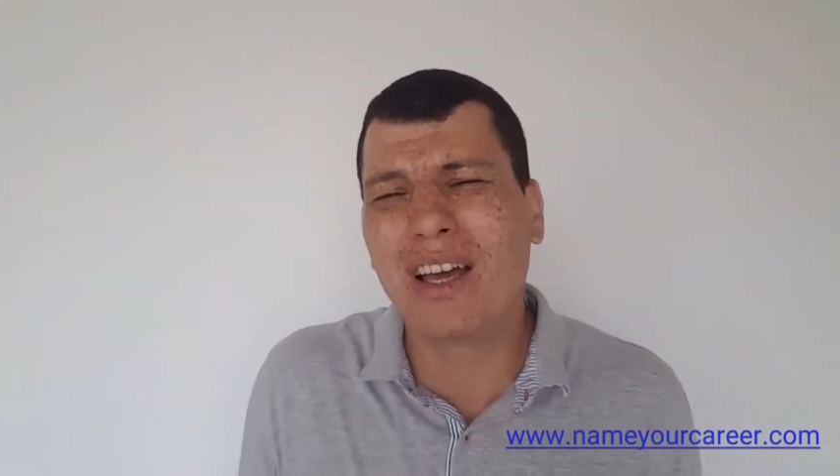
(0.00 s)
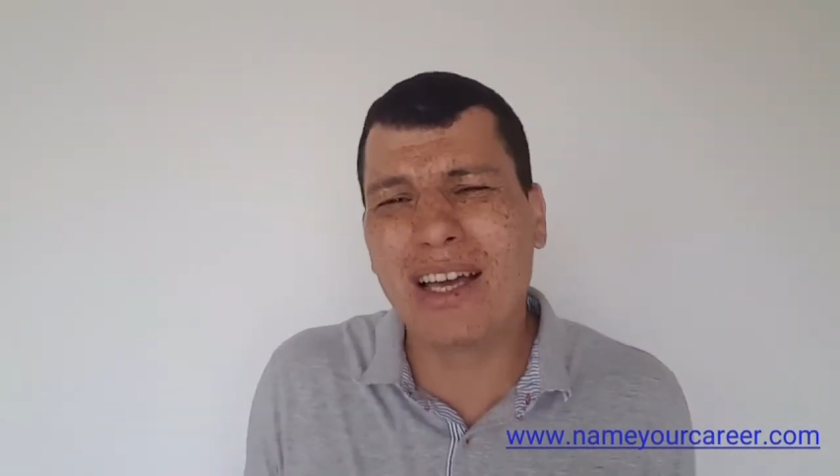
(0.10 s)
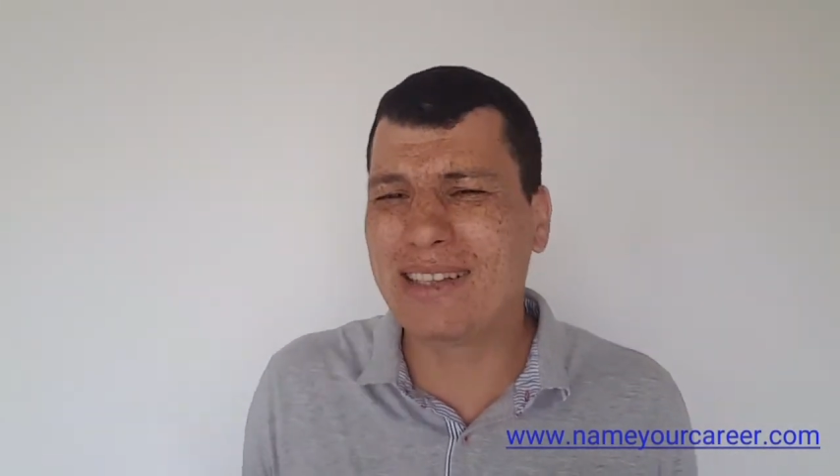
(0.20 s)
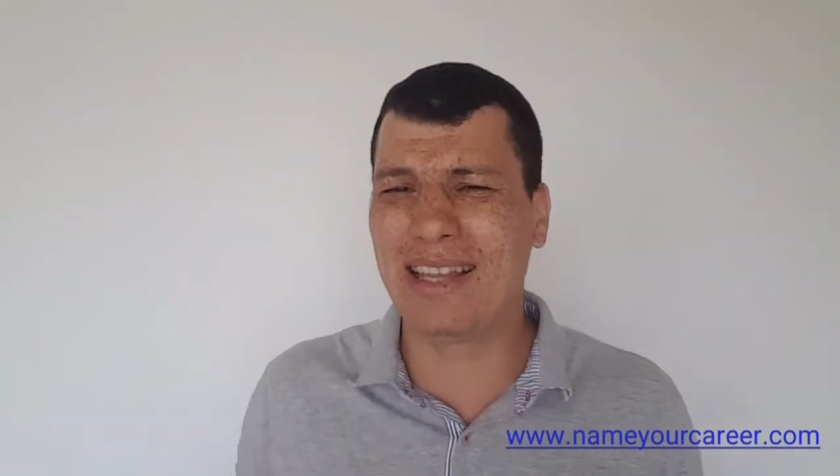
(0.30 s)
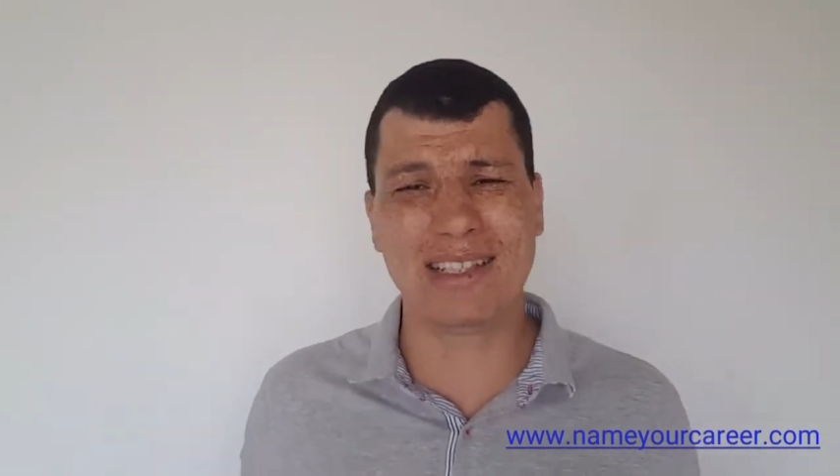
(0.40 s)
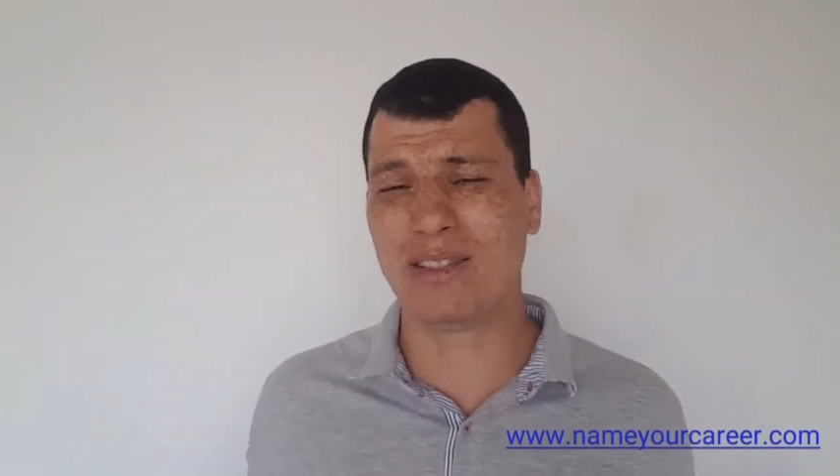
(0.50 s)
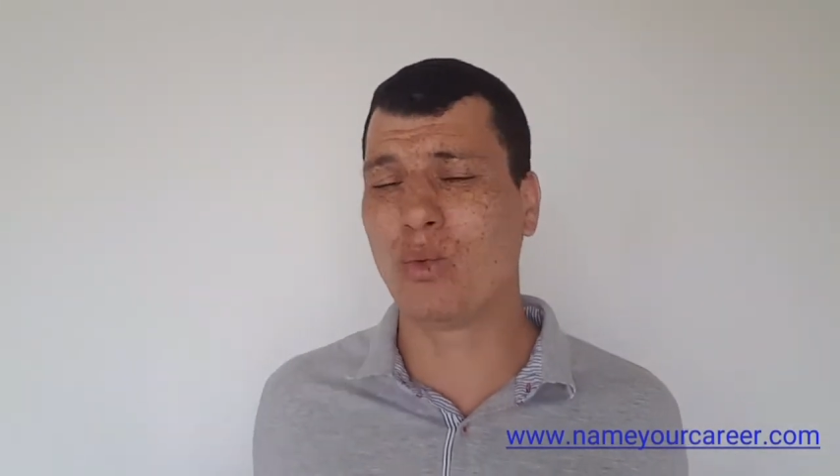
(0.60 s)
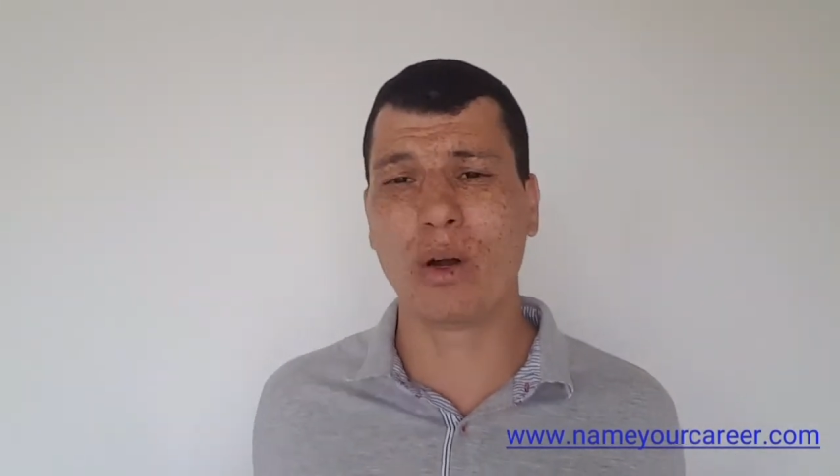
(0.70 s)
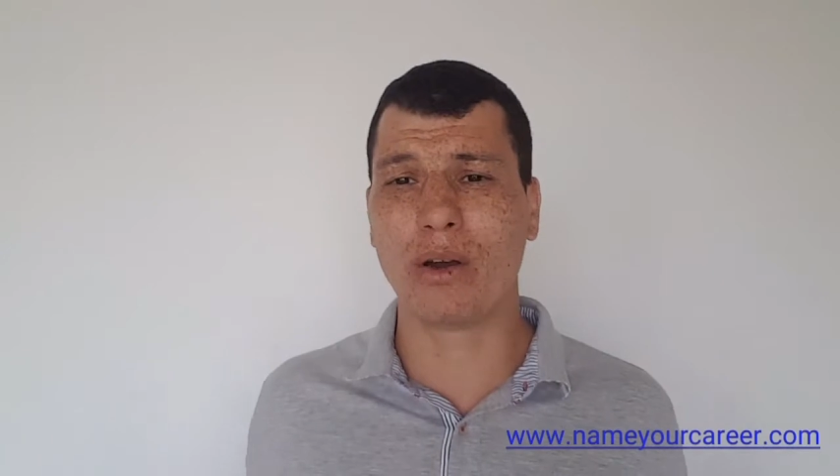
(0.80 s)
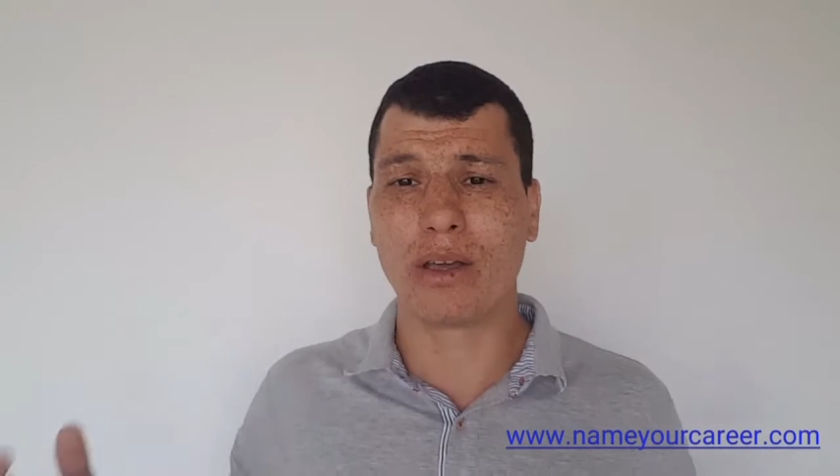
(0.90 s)
It doesn't
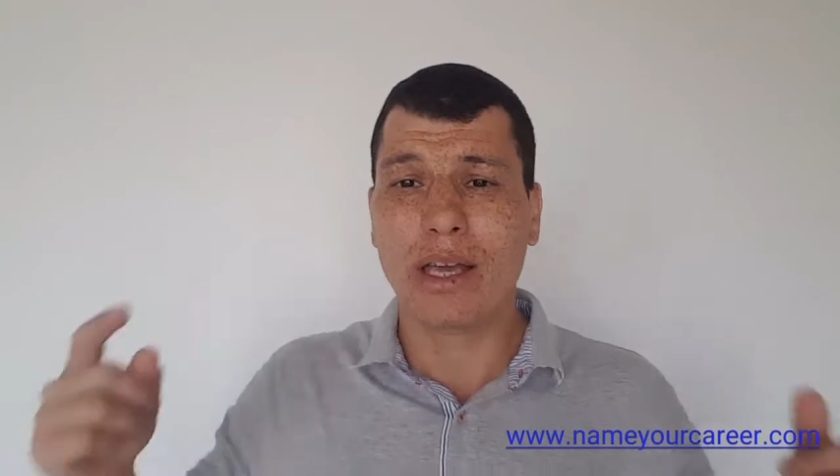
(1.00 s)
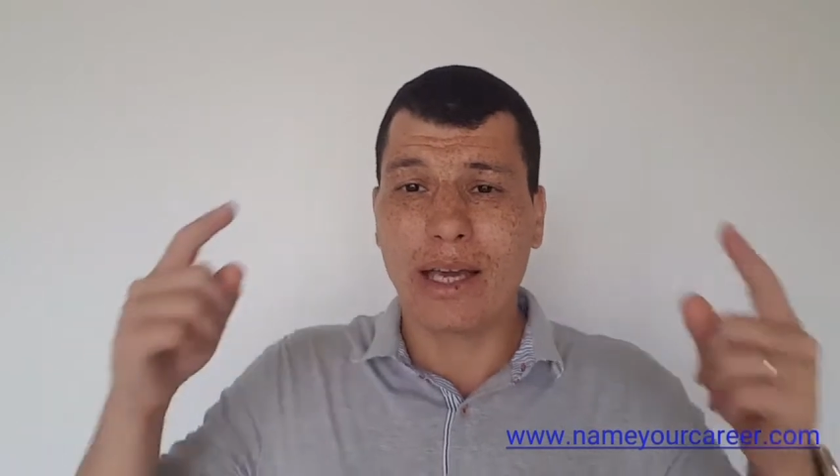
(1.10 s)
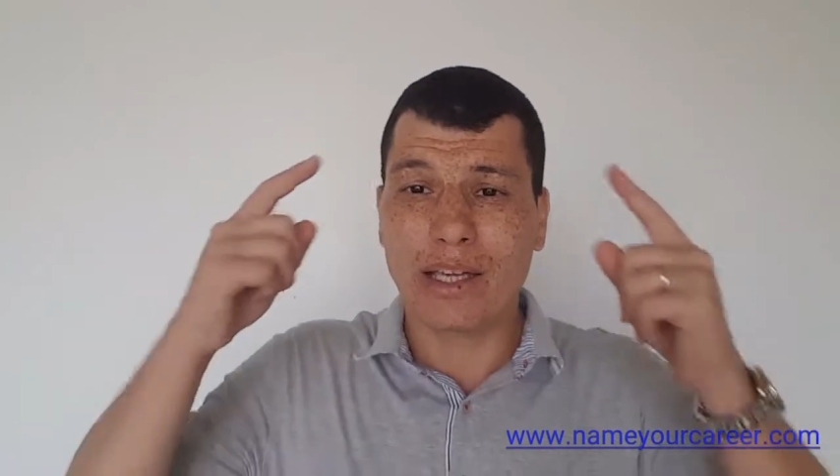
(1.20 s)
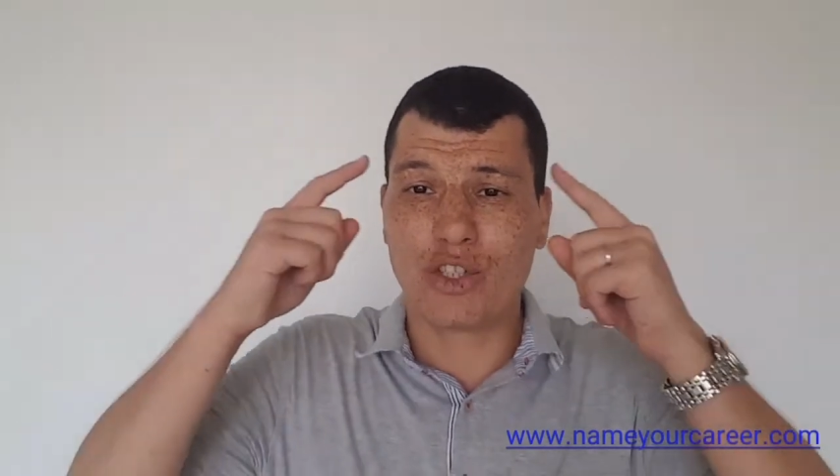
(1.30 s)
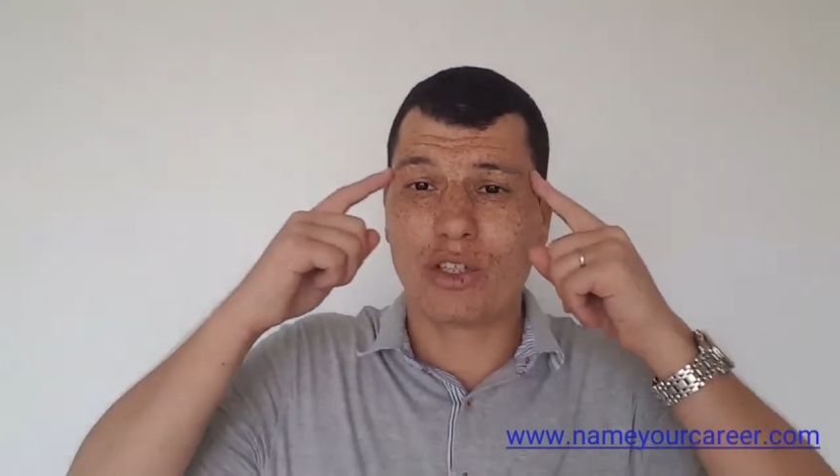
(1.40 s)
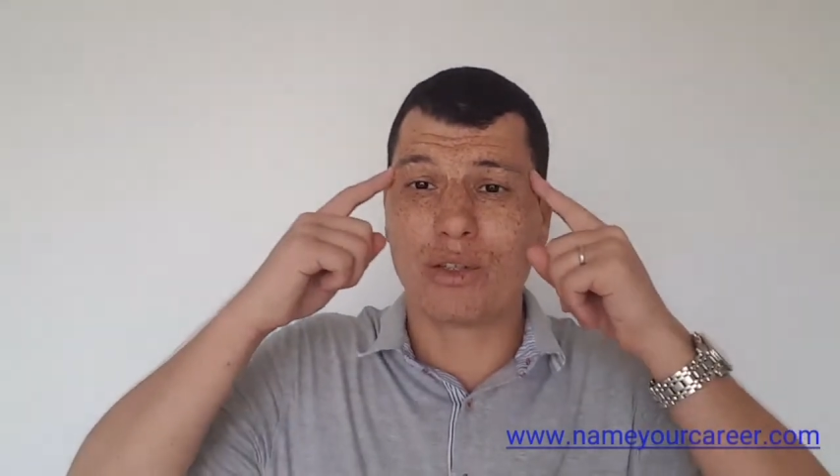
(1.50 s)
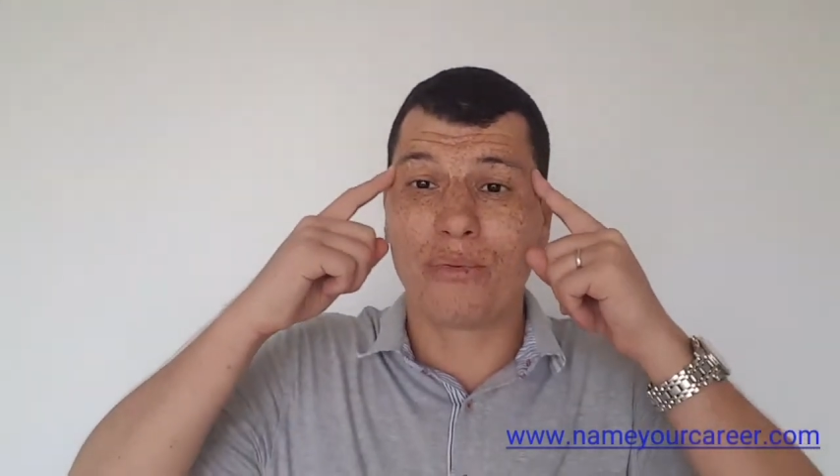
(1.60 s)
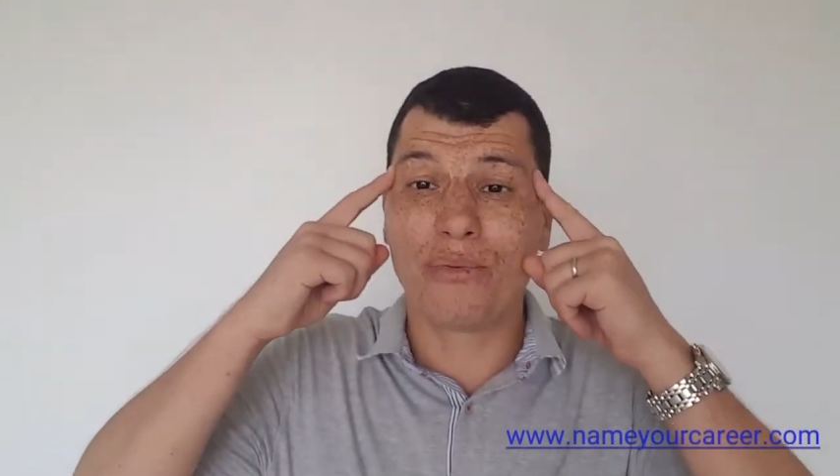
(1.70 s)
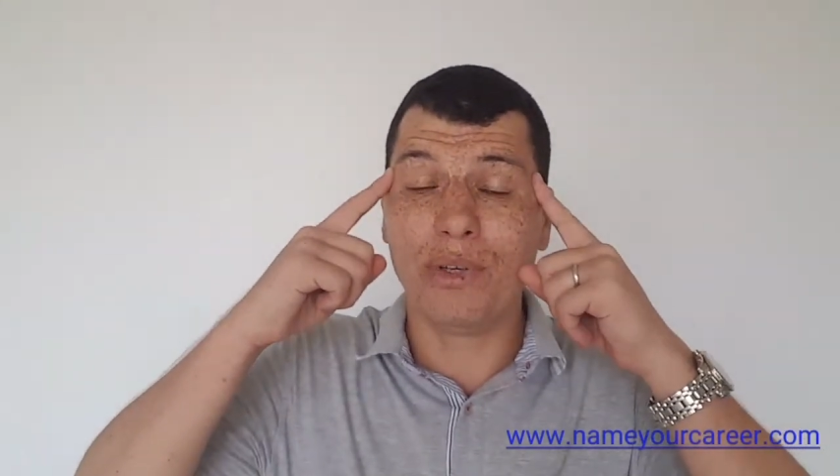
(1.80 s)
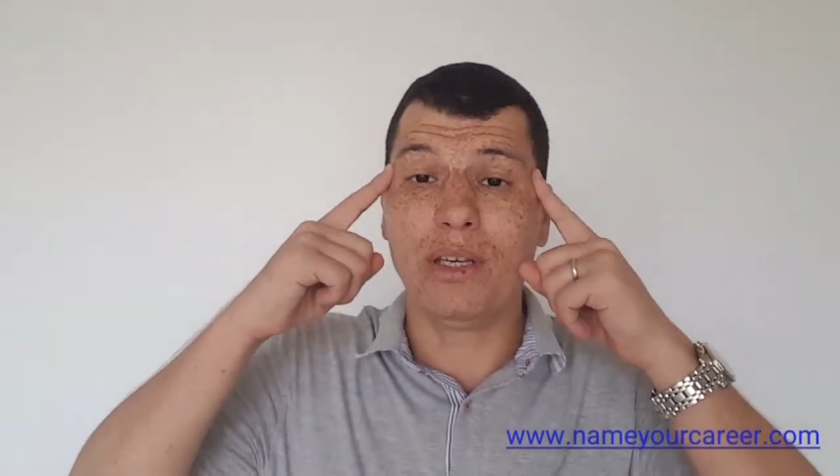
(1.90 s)
work. It's just the
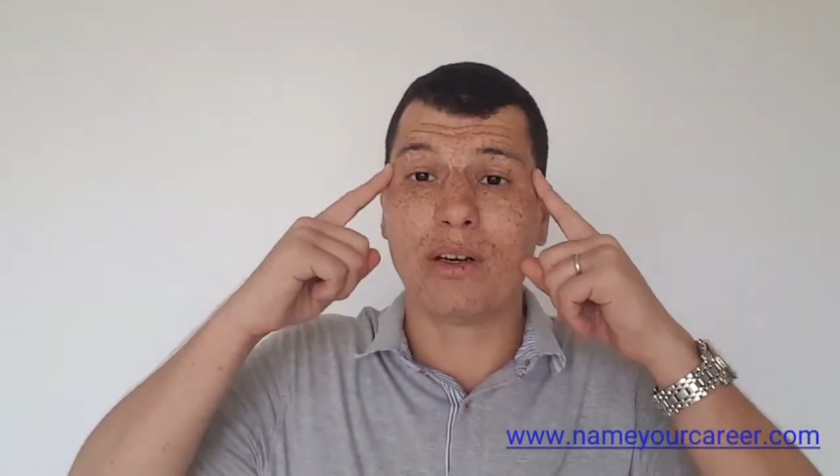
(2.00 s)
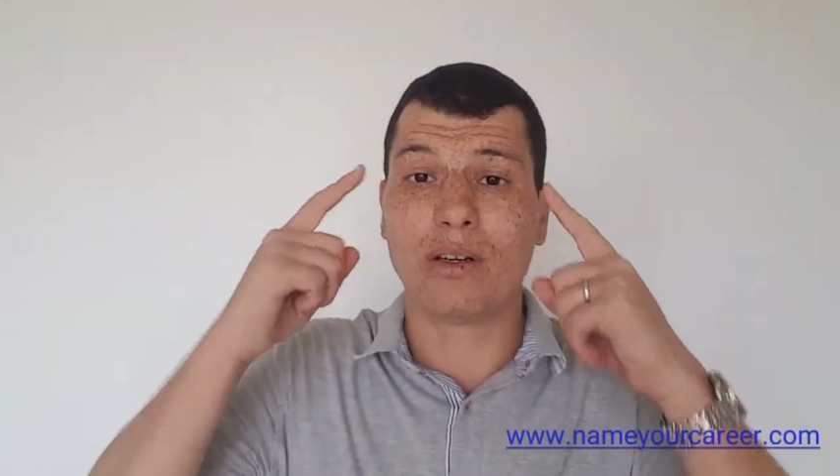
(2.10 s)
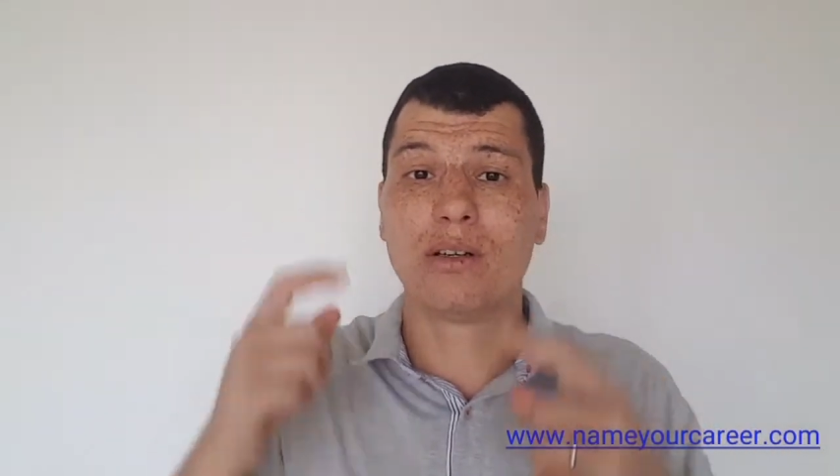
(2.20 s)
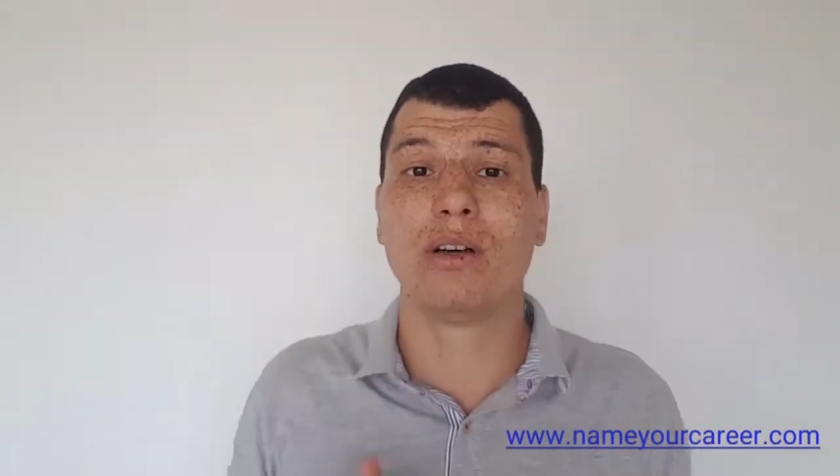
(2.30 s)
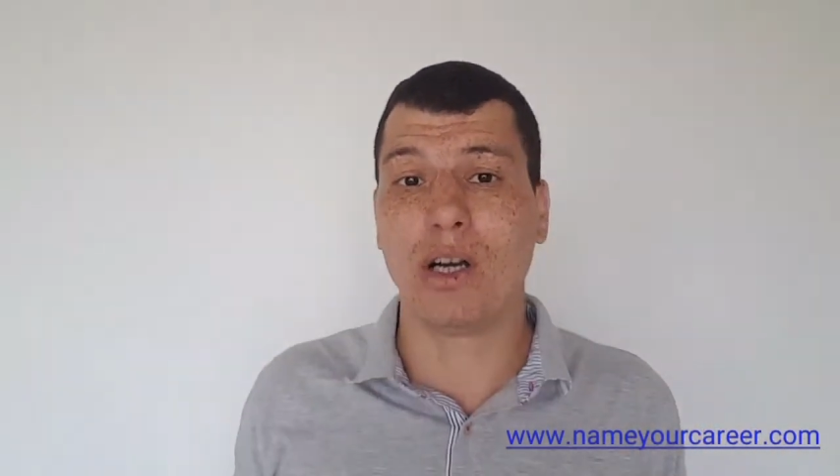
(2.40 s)
fear